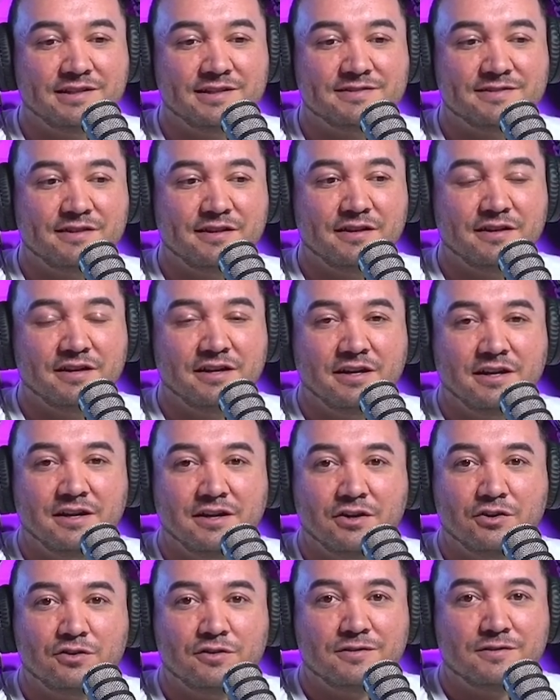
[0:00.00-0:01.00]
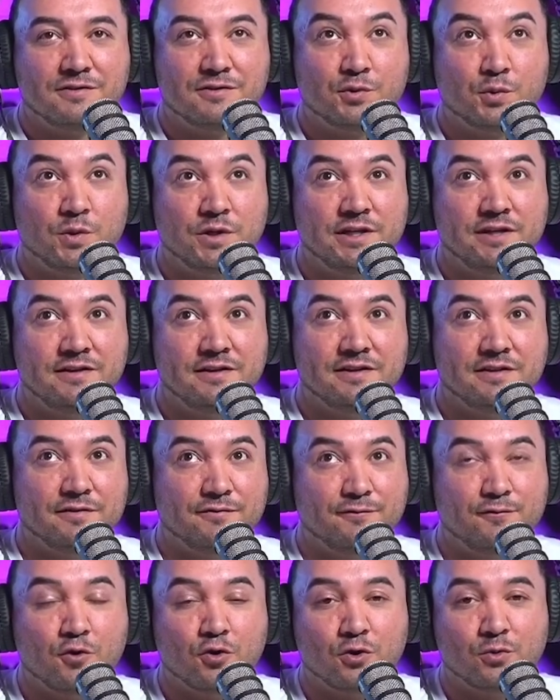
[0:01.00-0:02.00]
It's the
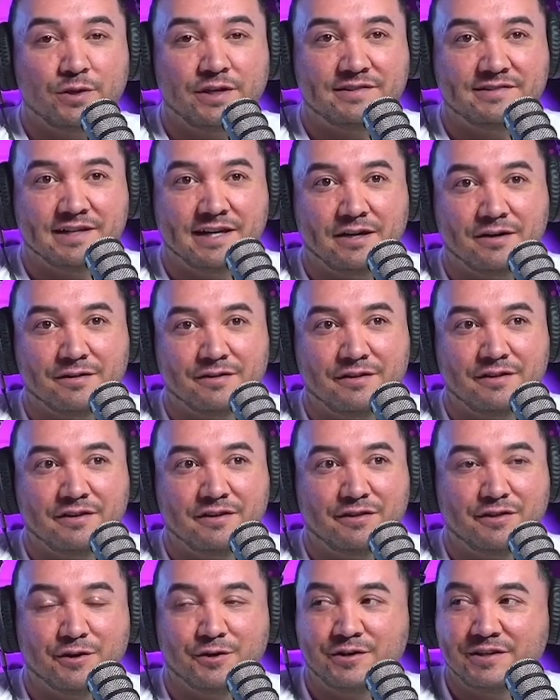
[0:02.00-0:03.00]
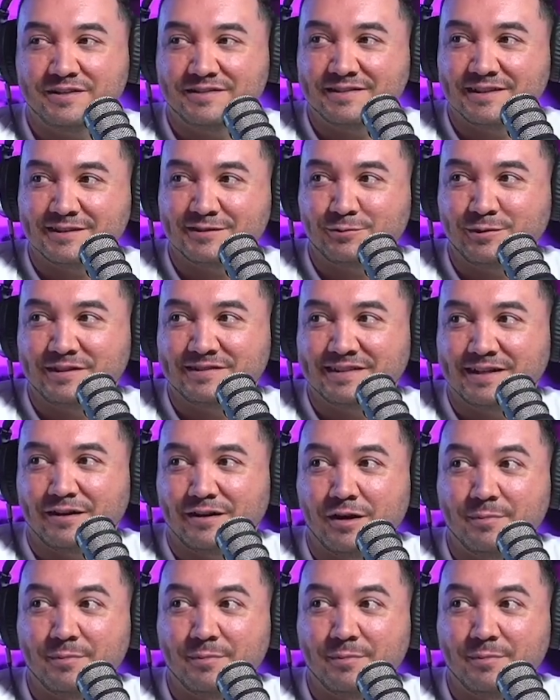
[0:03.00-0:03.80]
24 weeks out, the 36 weeks out.